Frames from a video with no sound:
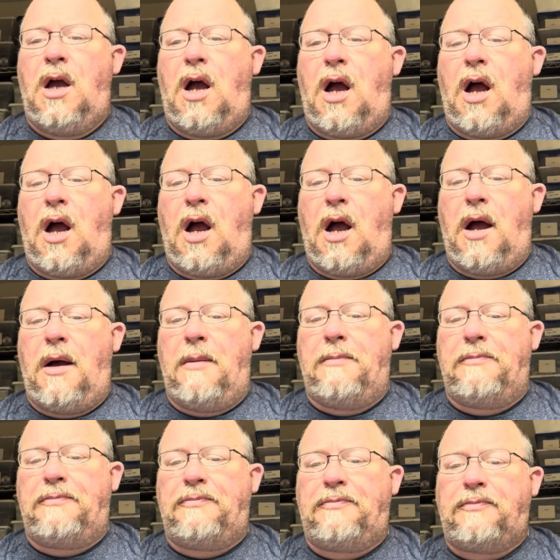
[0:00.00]

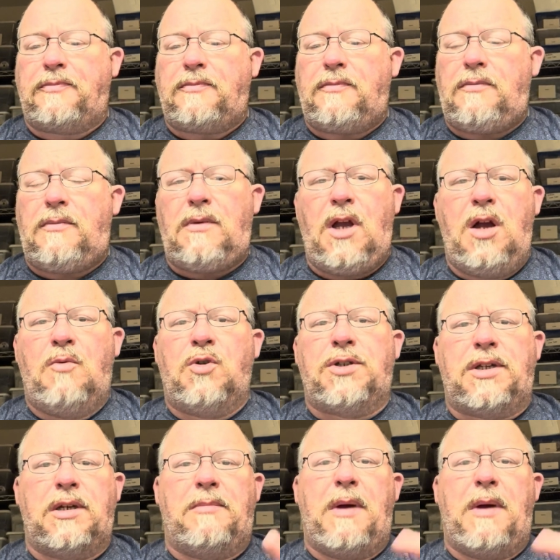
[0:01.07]
And we'll see.